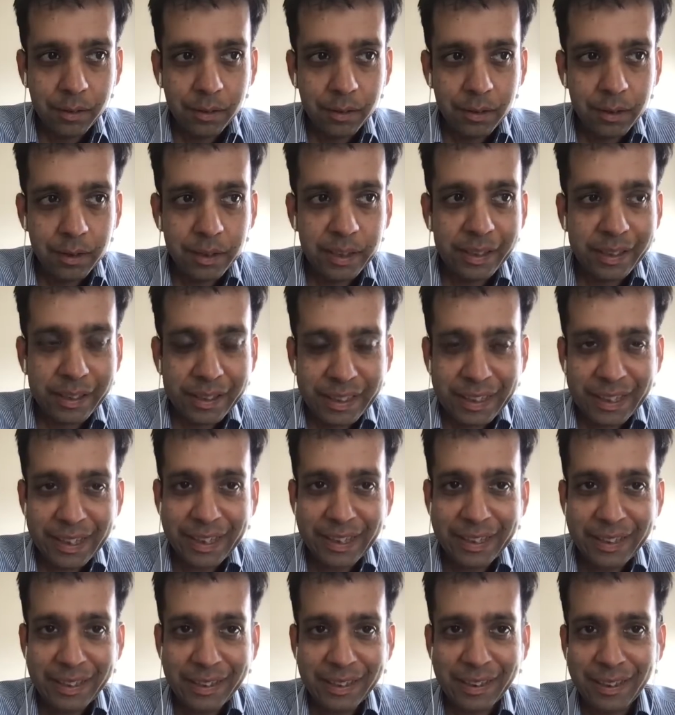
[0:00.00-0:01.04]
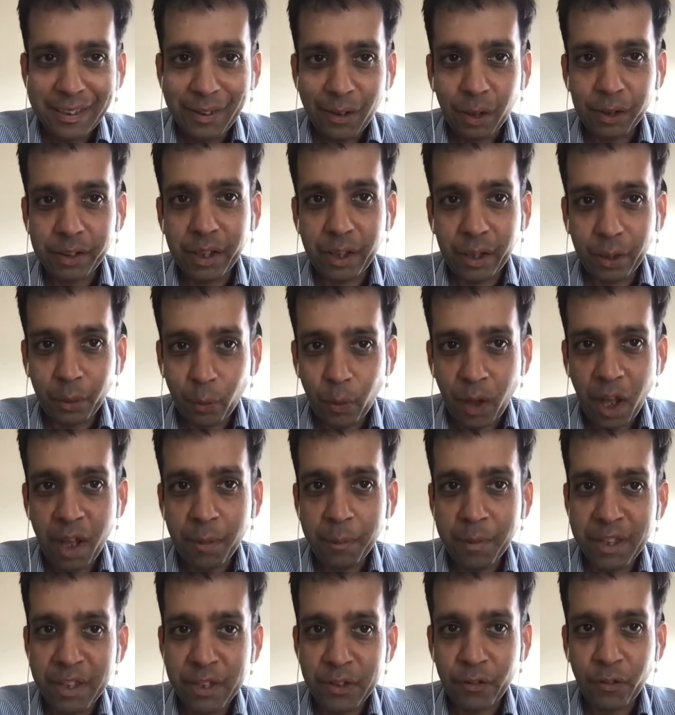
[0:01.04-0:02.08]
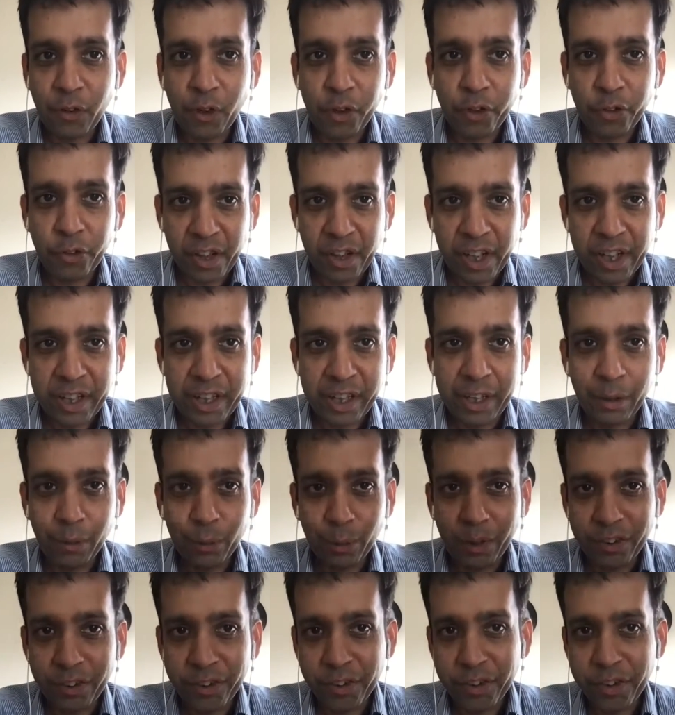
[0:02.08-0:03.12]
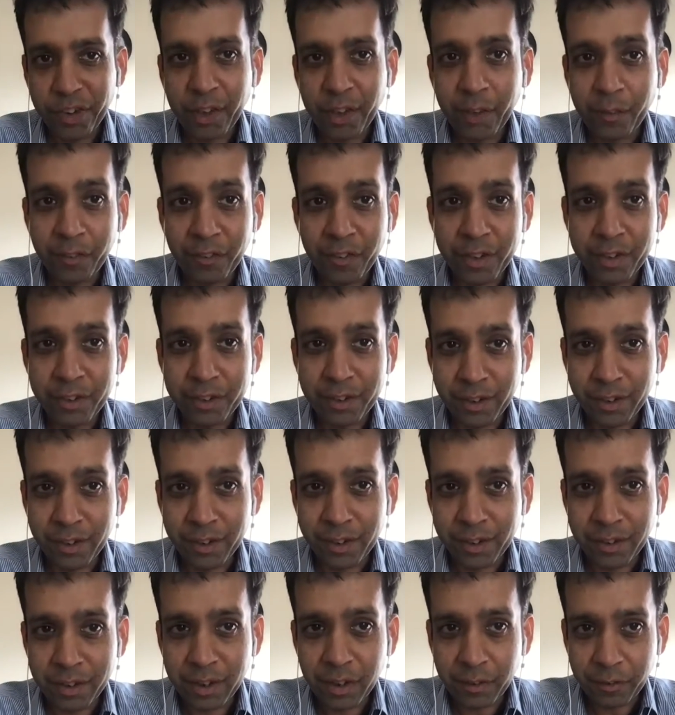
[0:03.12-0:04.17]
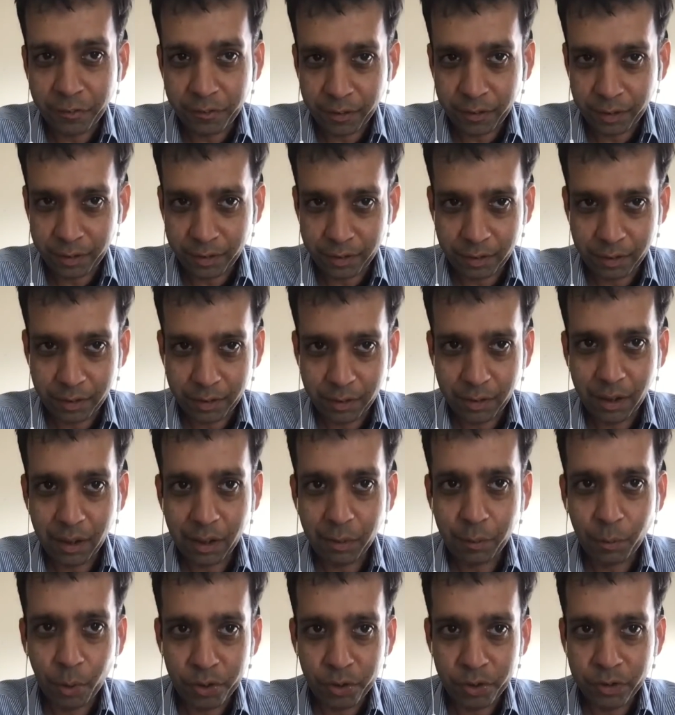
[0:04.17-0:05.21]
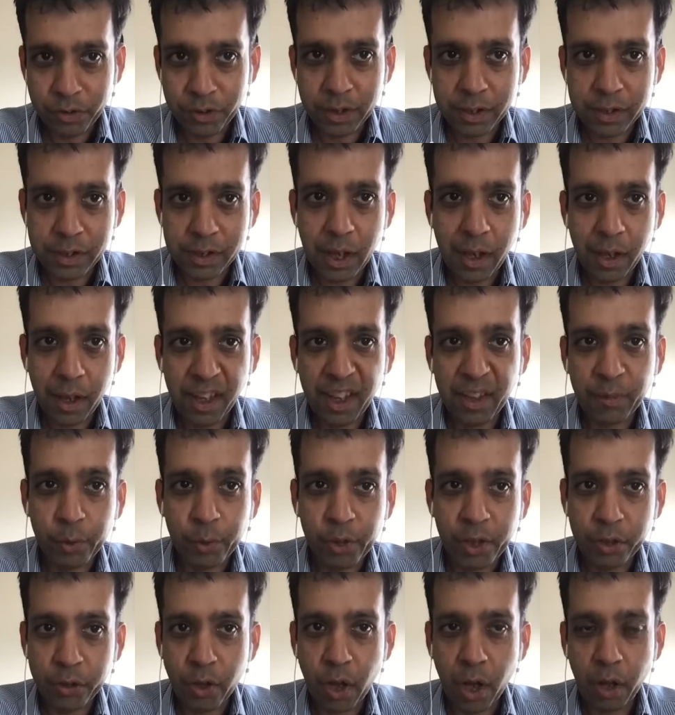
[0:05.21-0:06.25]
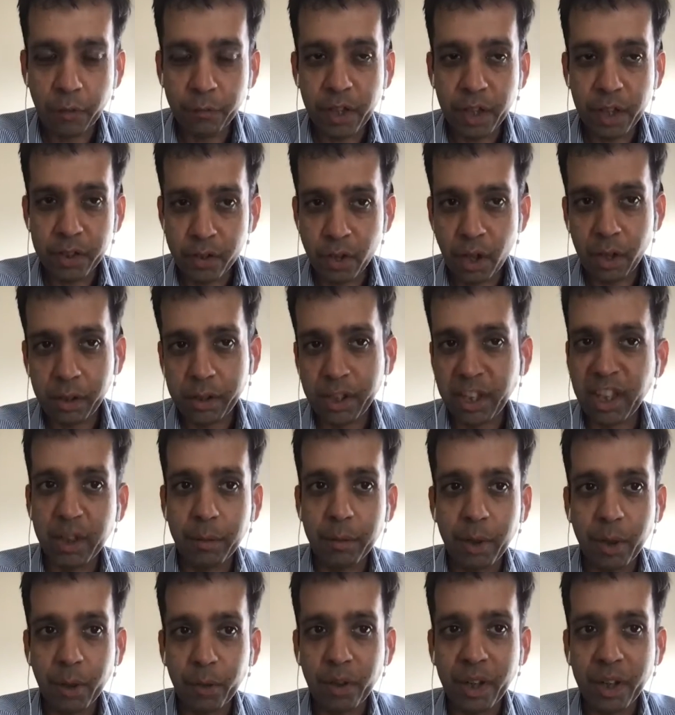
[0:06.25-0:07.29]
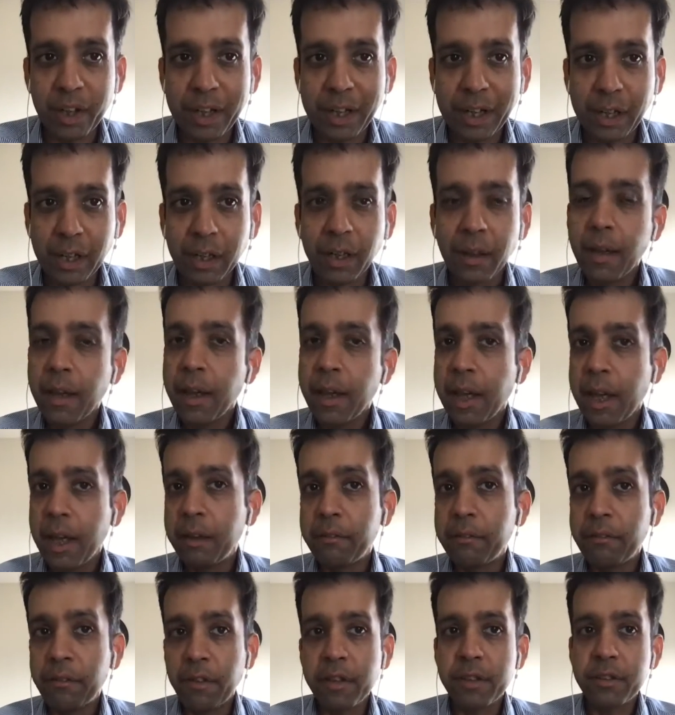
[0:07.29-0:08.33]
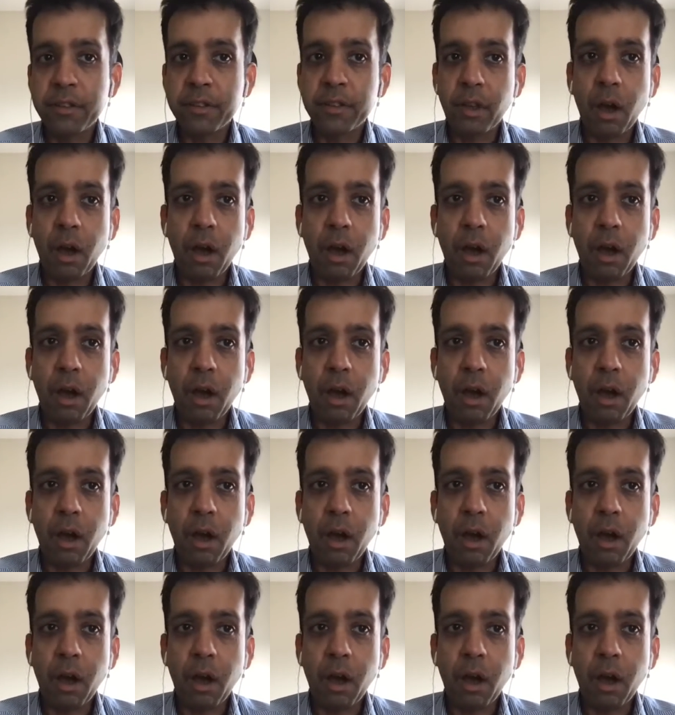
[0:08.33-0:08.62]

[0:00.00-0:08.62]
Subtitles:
the need or the requirements for training versus inference is different. And most of the time, we are talking about running inference